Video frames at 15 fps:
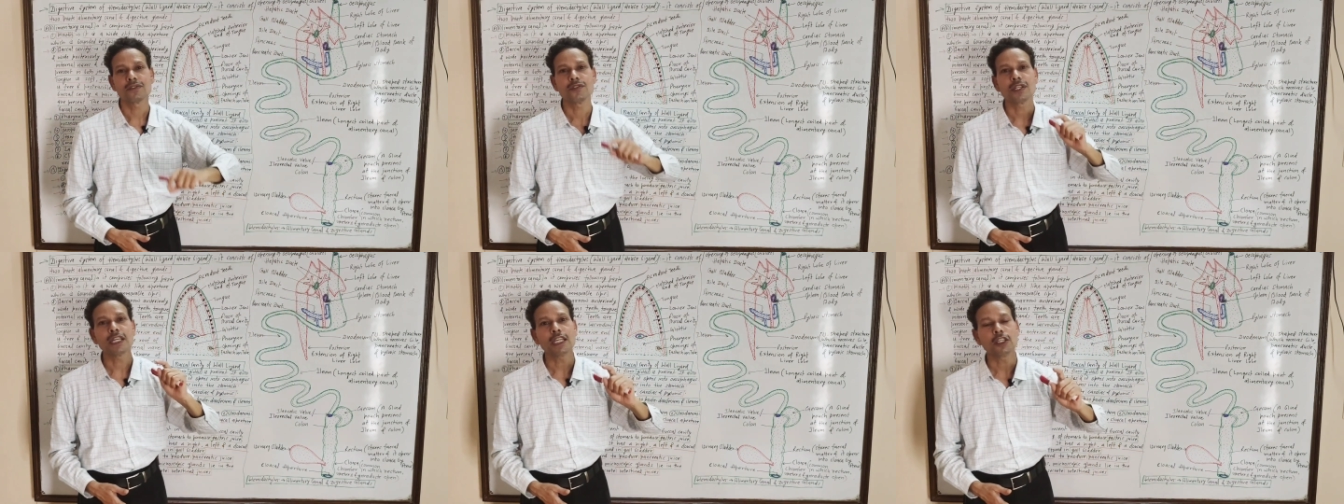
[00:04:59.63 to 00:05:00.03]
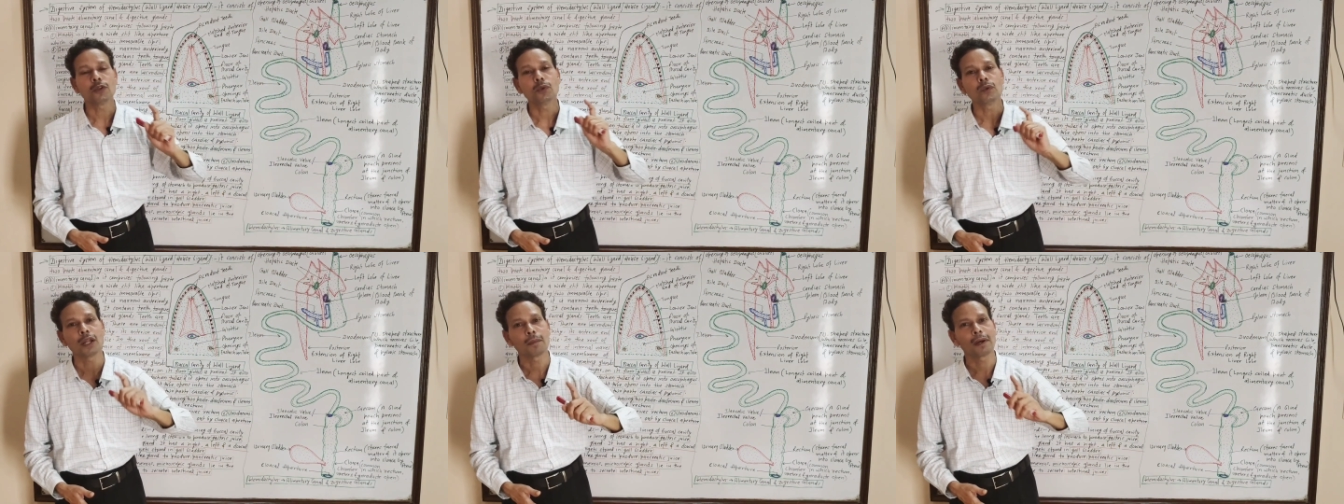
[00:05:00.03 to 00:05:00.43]

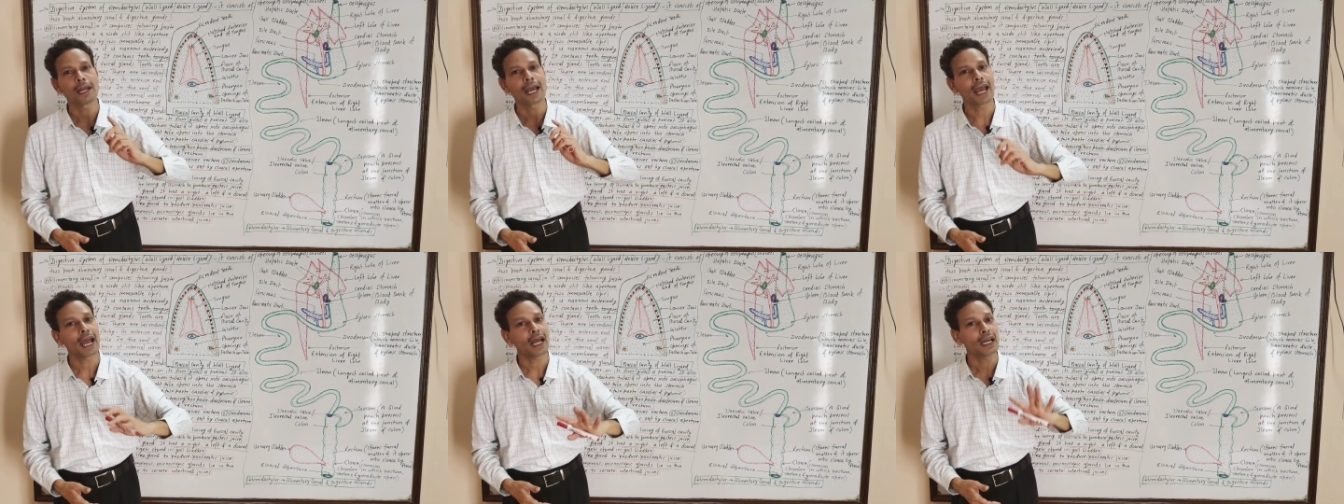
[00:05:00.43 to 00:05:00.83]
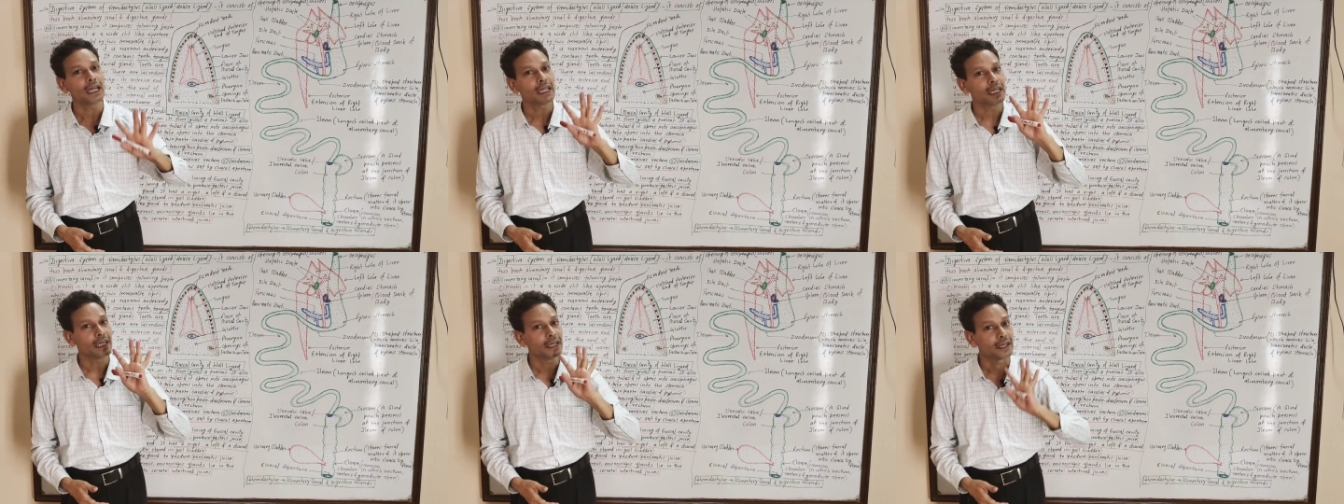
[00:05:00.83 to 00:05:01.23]

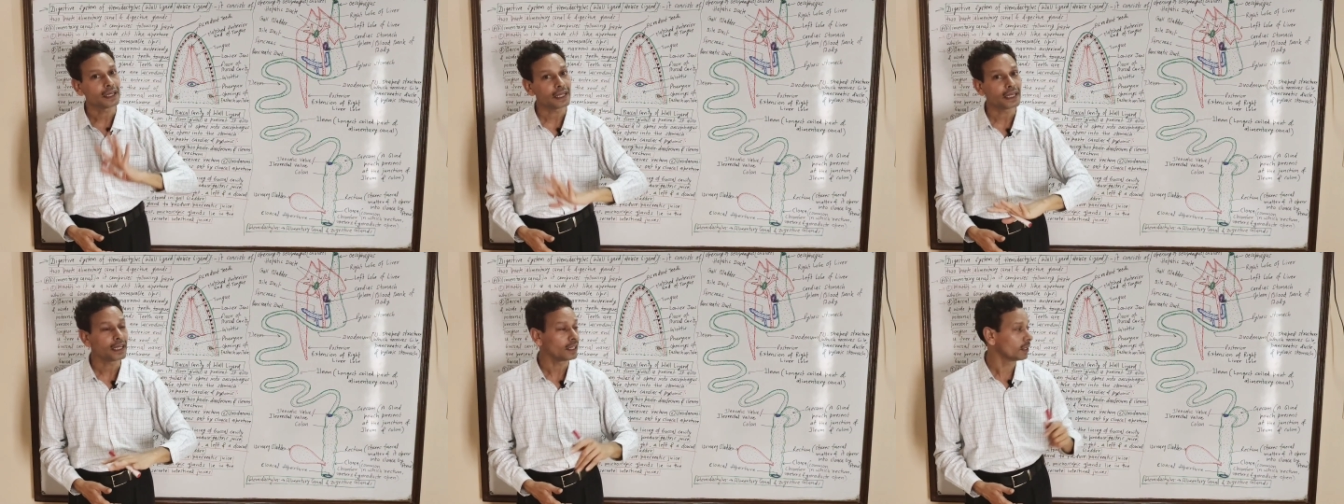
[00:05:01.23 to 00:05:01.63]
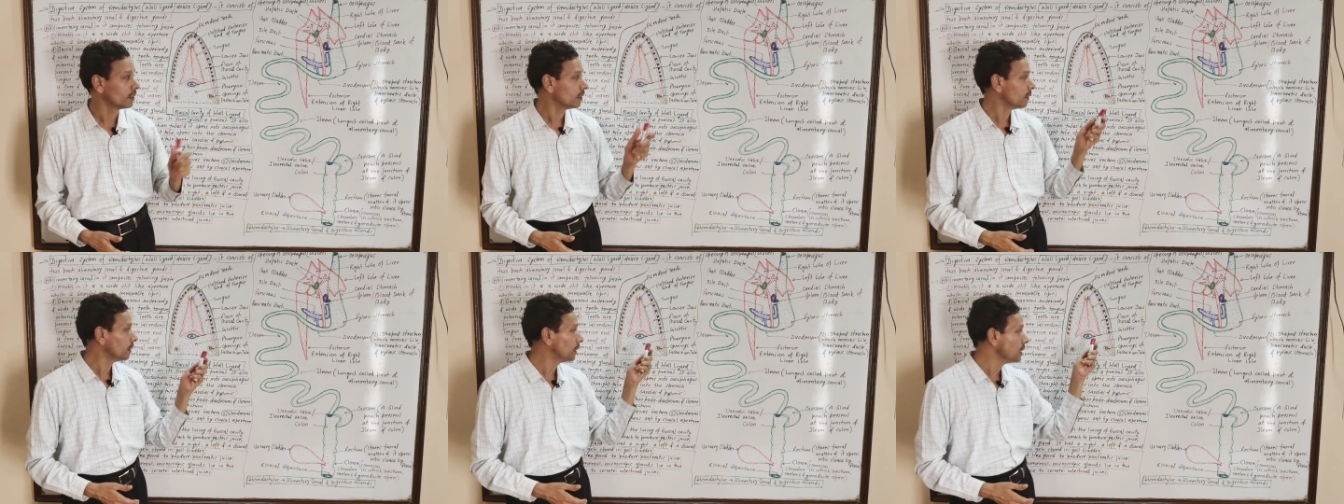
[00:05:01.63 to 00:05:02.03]
G-U-L-L-E-T.
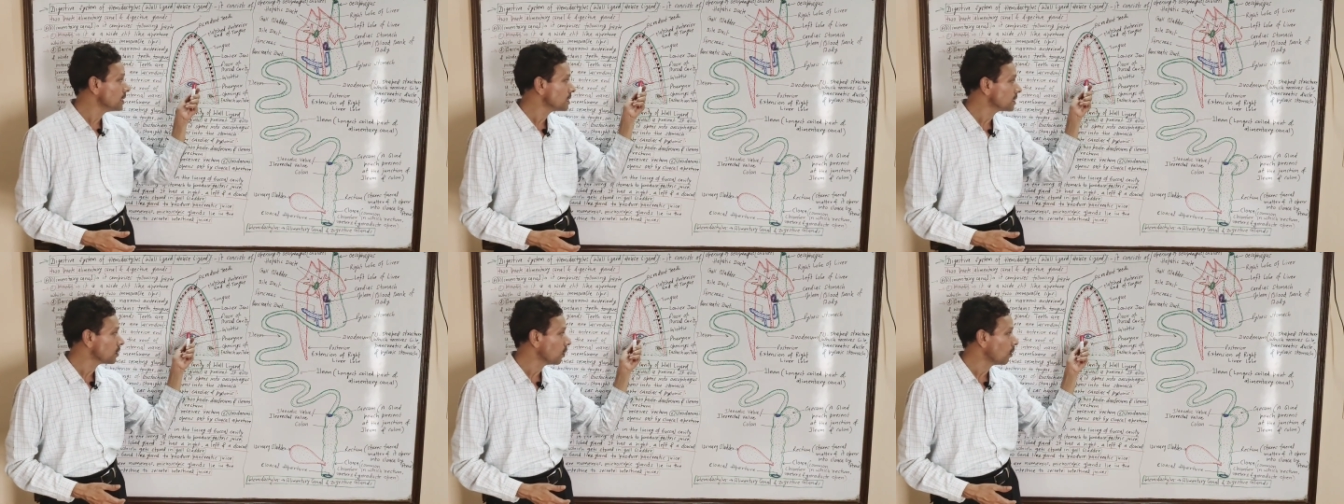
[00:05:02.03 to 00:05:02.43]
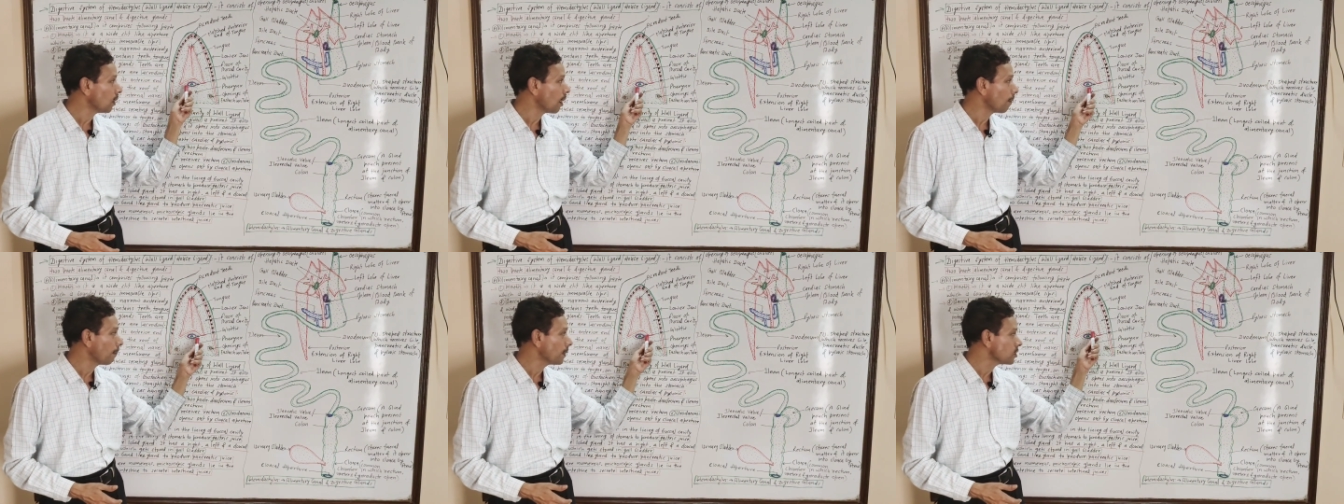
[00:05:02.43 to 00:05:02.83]
This
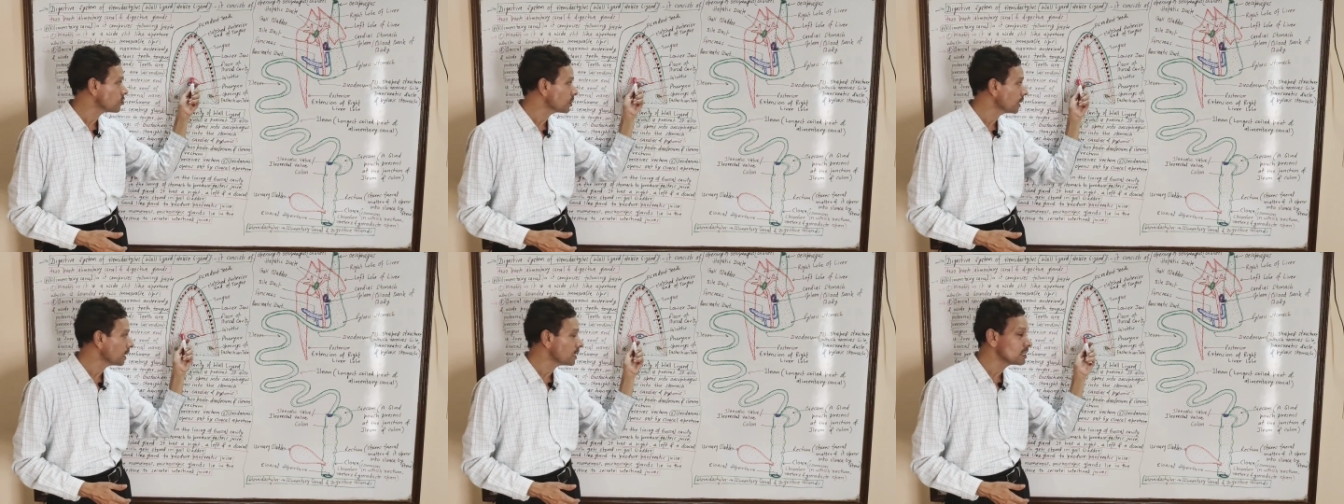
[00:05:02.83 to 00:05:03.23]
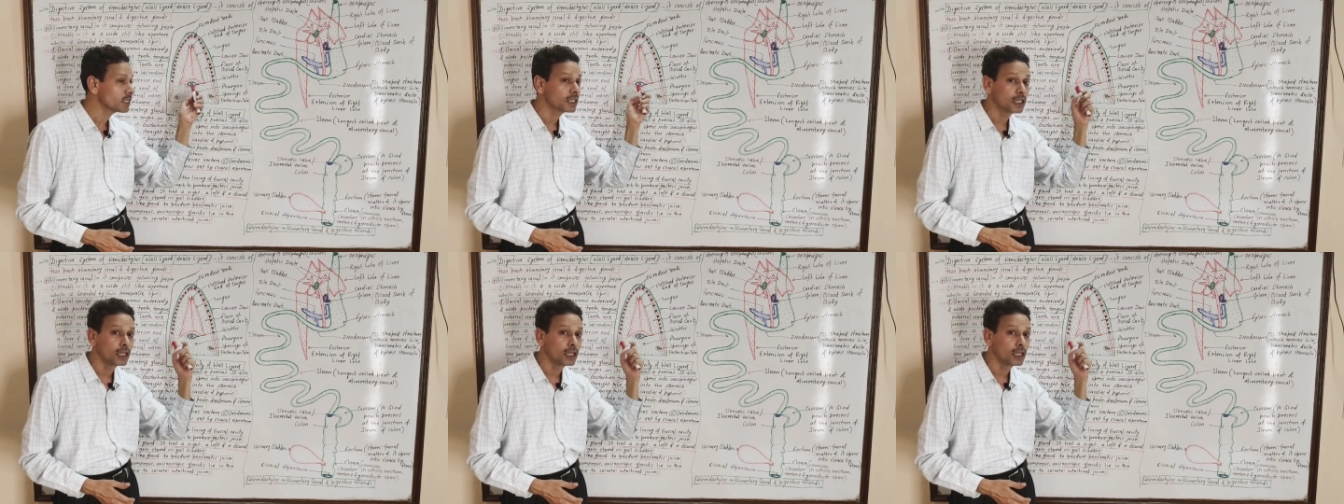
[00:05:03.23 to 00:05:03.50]
aperture is